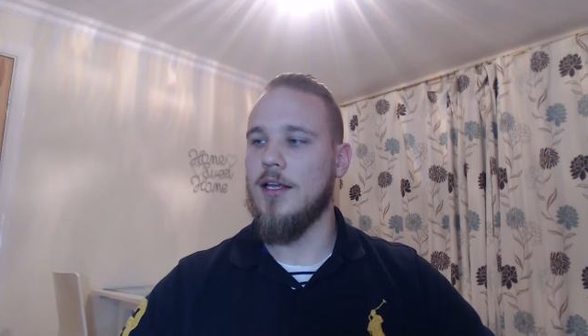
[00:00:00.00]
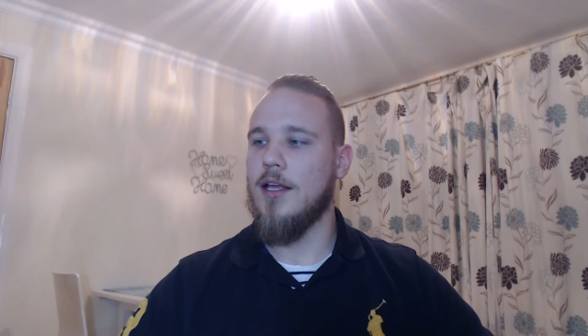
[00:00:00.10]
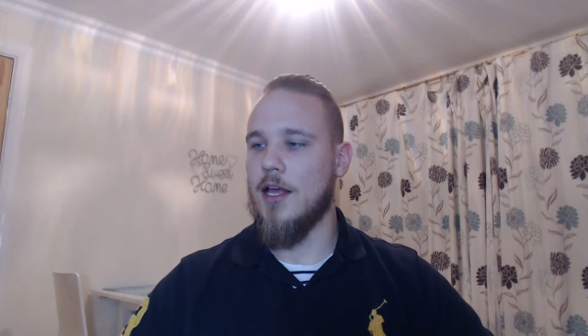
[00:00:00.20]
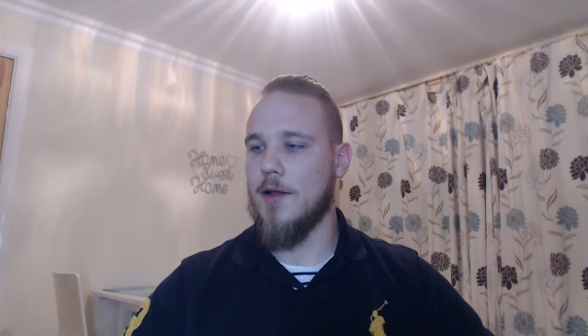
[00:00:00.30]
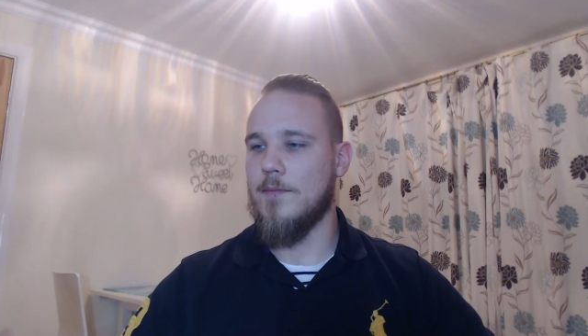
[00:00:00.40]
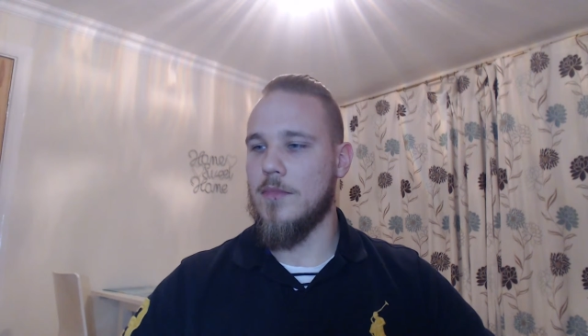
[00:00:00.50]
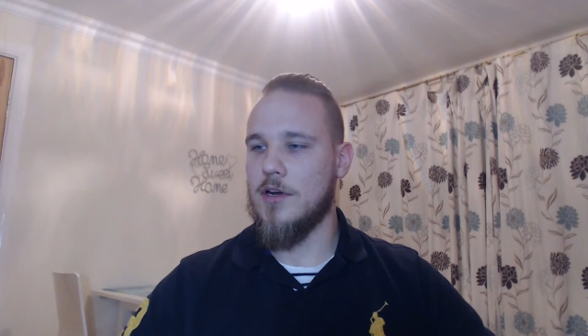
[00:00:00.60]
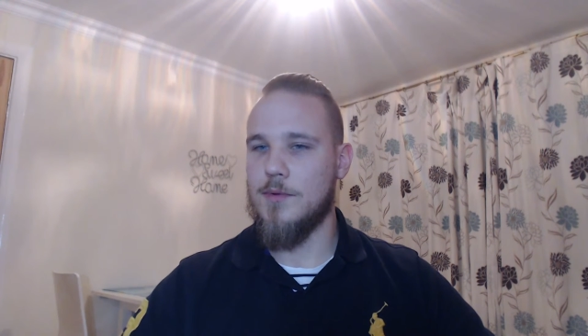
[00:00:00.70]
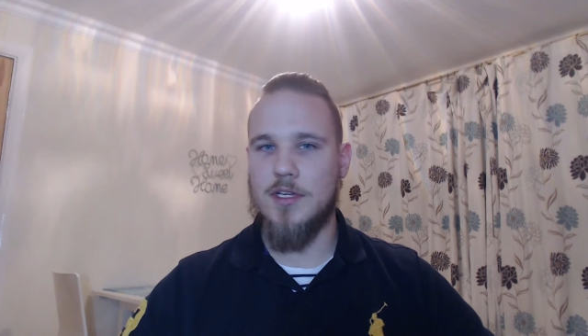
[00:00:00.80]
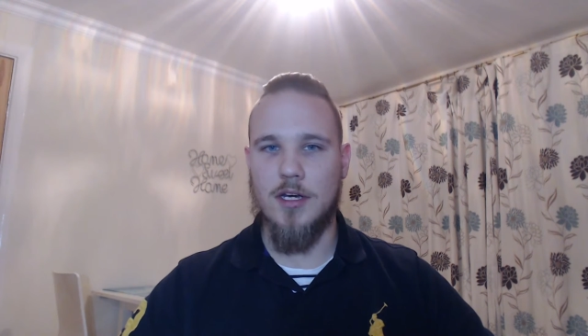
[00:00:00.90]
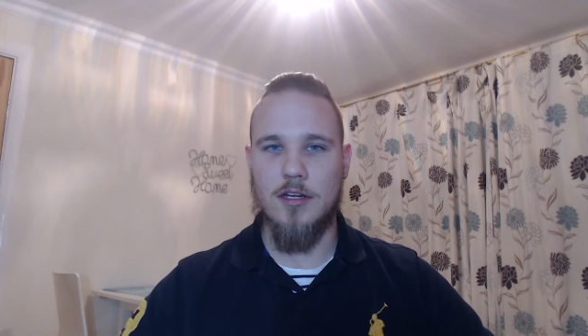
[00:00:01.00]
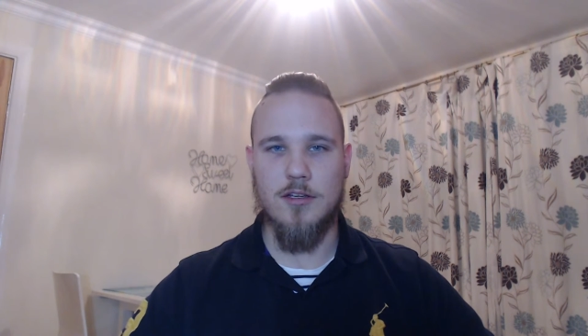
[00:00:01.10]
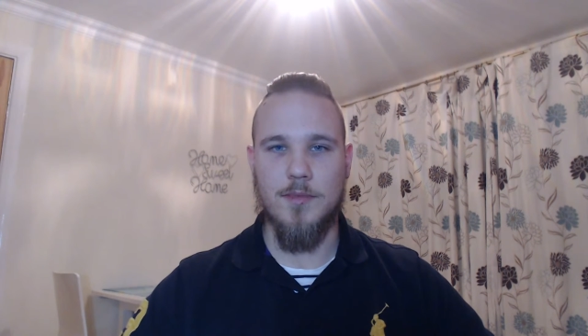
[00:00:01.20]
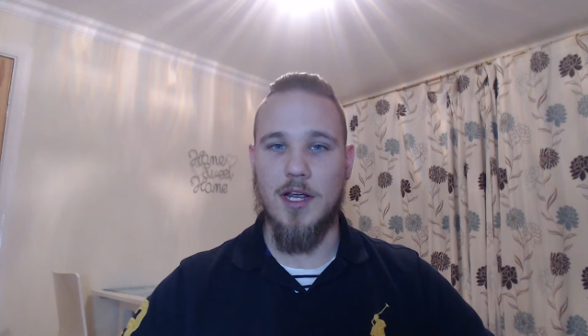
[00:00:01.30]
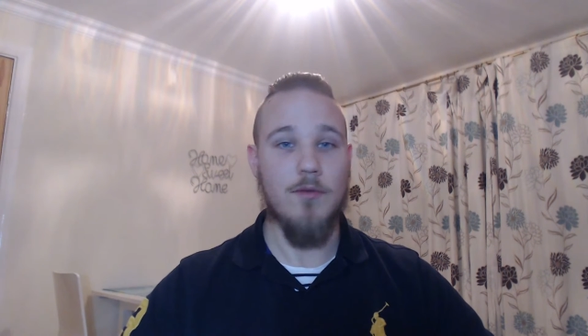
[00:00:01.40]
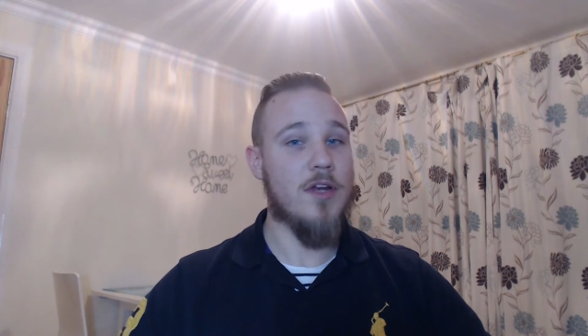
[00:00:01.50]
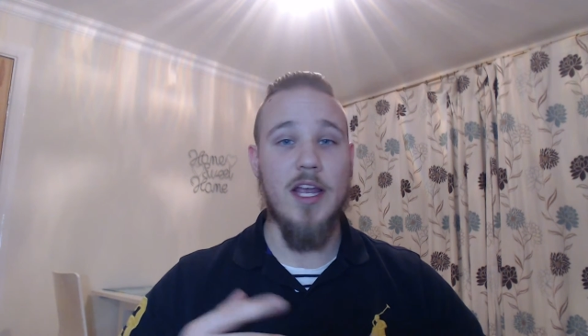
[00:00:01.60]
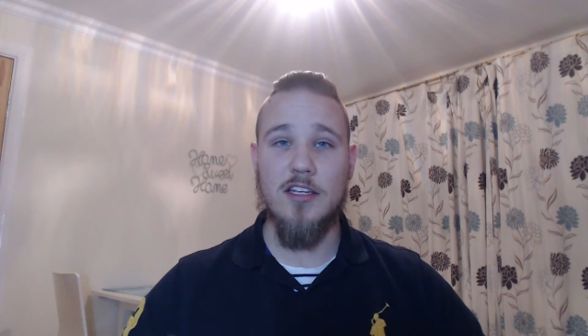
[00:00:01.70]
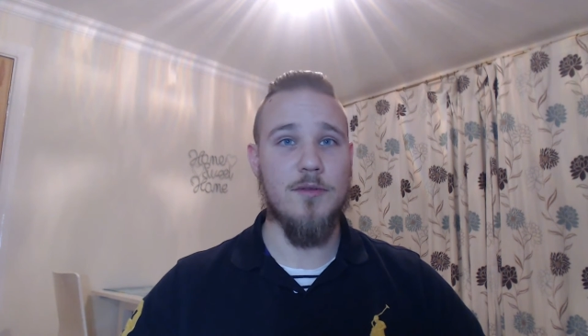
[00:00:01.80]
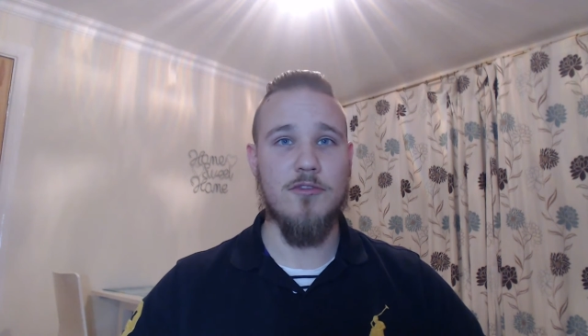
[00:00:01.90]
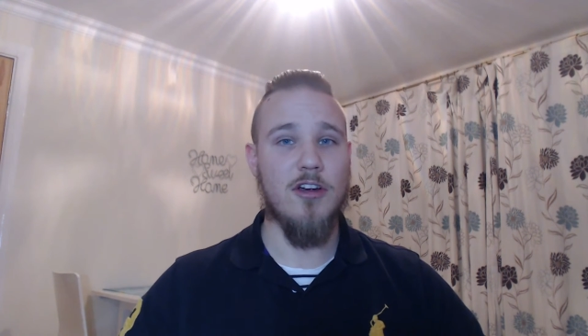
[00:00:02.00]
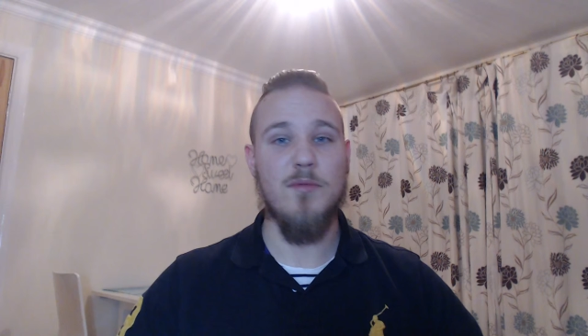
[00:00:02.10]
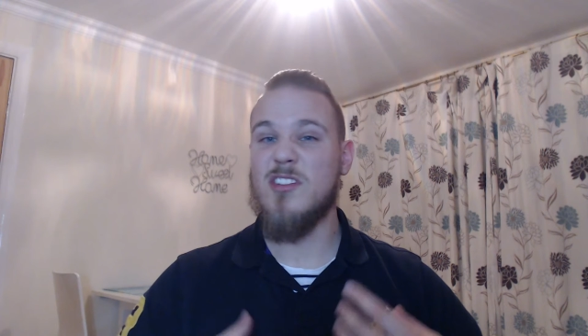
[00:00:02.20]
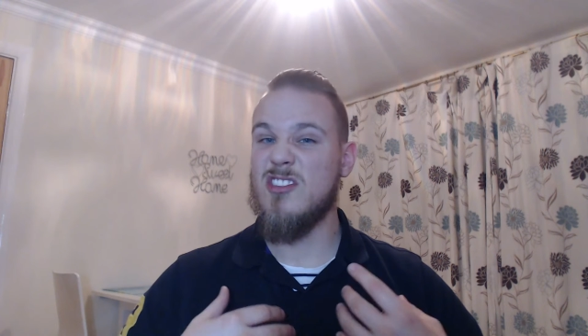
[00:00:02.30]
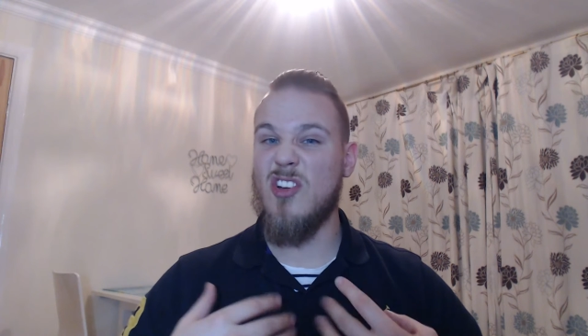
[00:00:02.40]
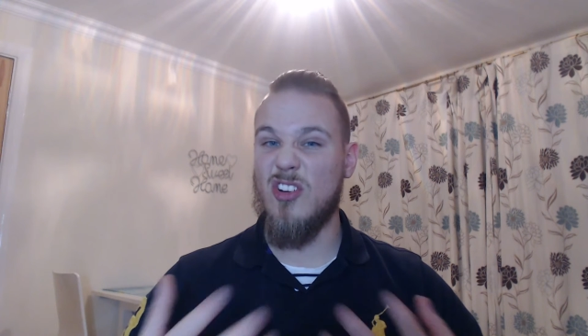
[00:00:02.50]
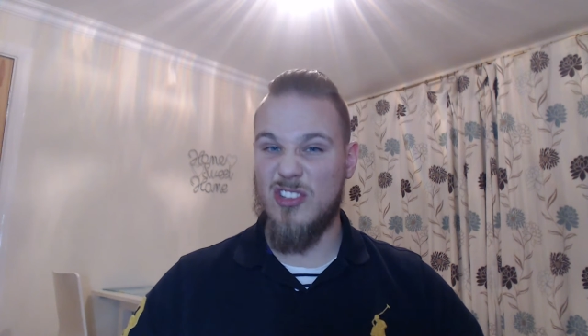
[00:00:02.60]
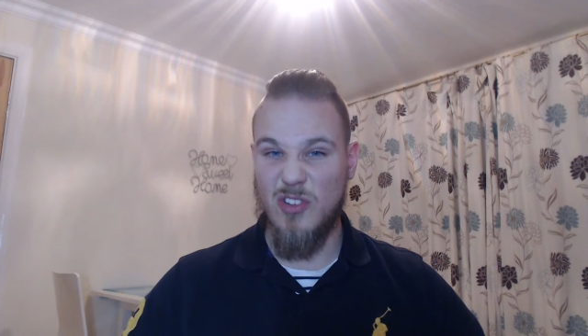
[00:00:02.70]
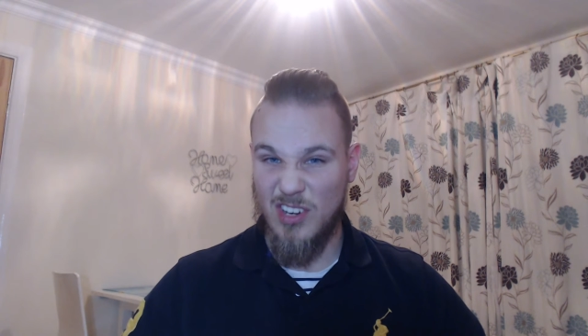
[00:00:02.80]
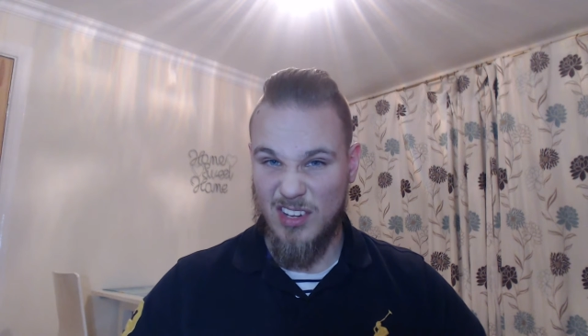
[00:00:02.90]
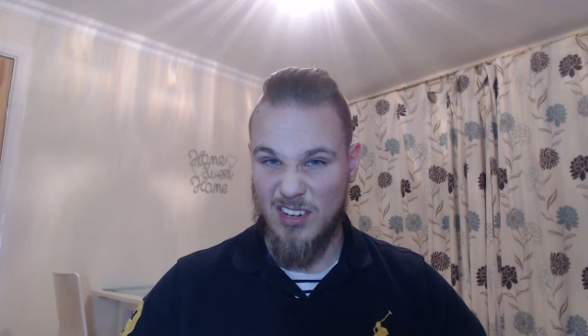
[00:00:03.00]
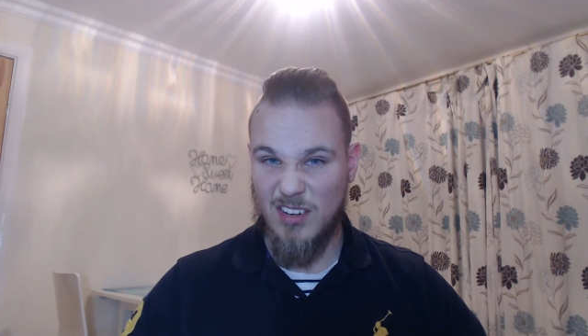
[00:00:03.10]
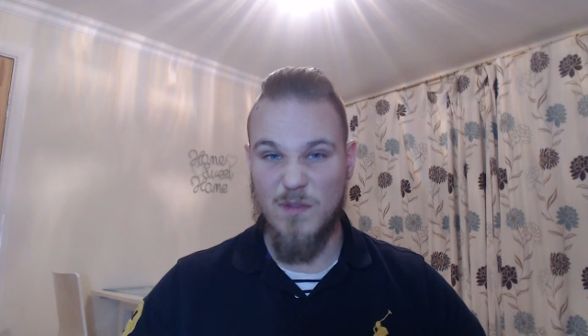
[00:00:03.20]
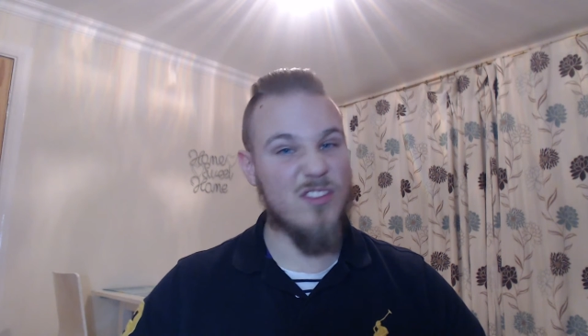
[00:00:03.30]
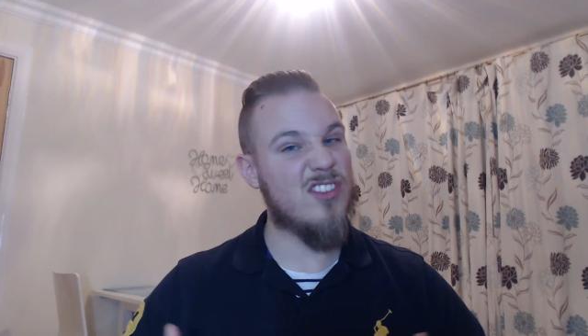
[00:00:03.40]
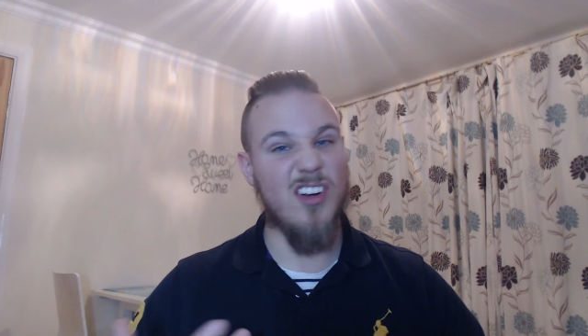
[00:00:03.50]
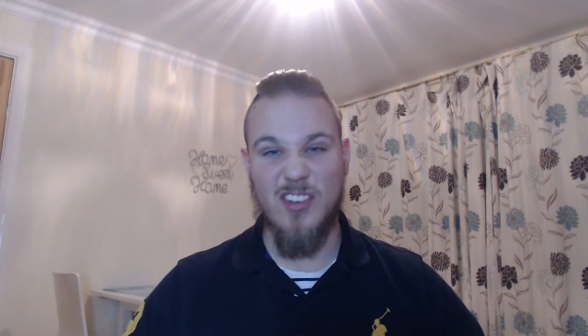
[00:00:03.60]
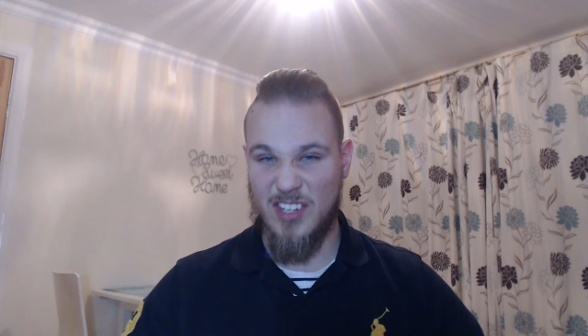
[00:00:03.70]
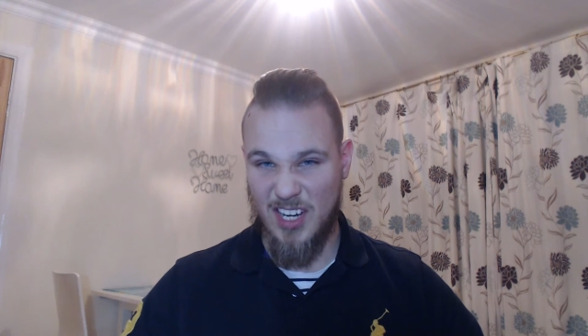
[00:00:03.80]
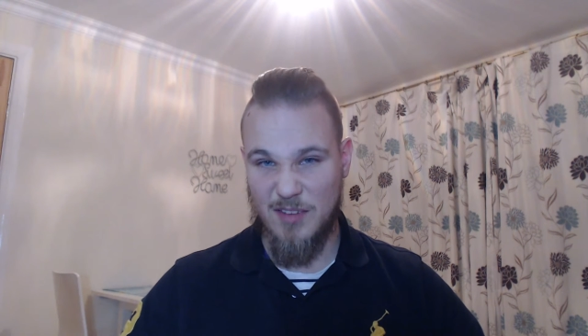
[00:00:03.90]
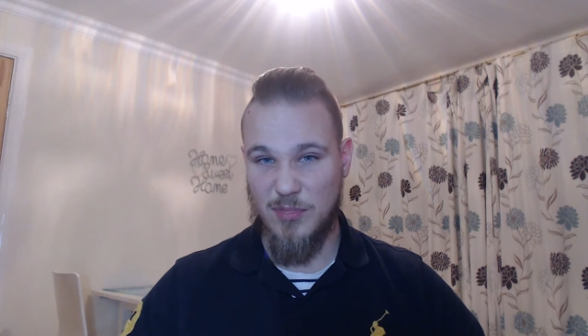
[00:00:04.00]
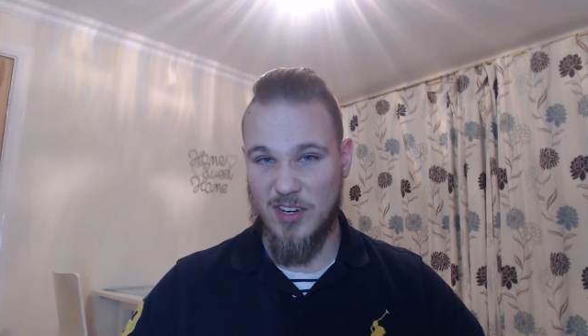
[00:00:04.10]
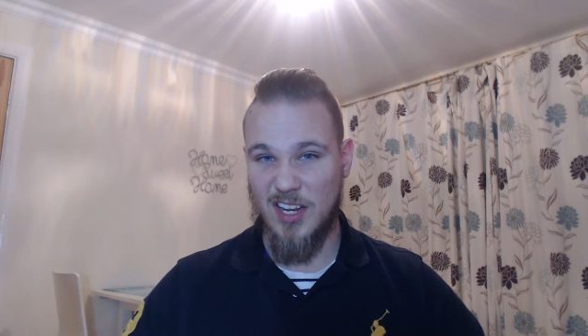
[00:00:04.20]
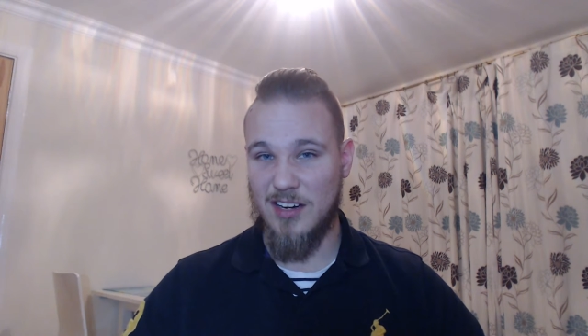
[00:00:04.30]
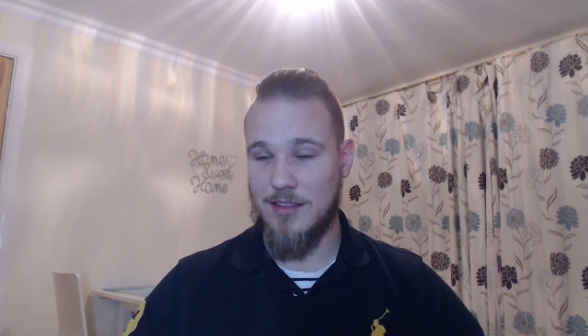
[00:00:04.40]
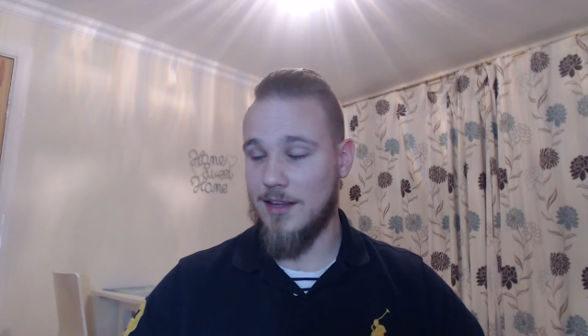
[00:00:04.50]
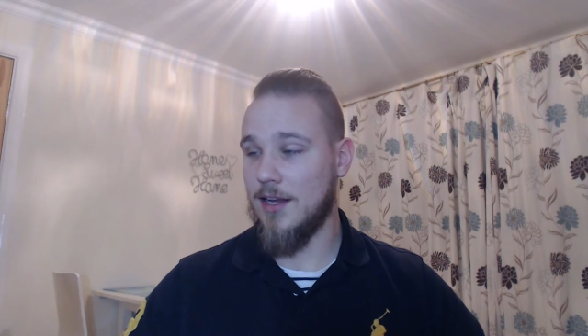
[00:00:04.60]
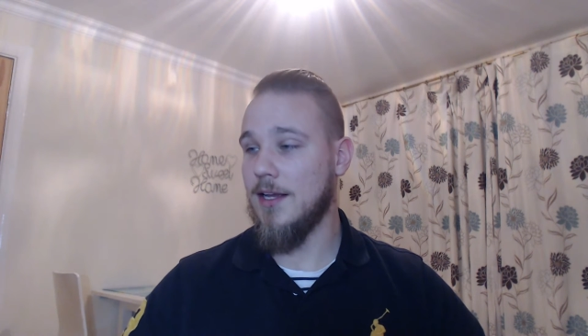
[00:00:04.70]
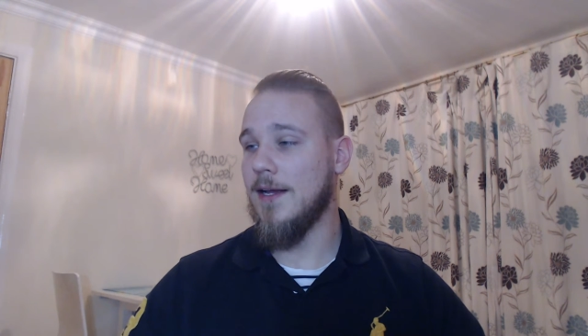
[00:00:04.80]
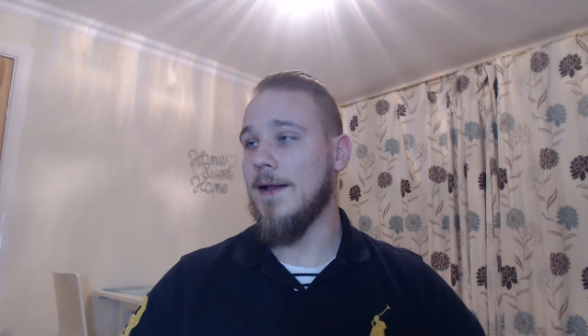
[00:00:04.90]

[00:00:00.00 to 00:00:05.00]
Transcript: I'm going to be sending something out. Hit subscribe. Doesn't cost you anything. I'm not charging anybody anything.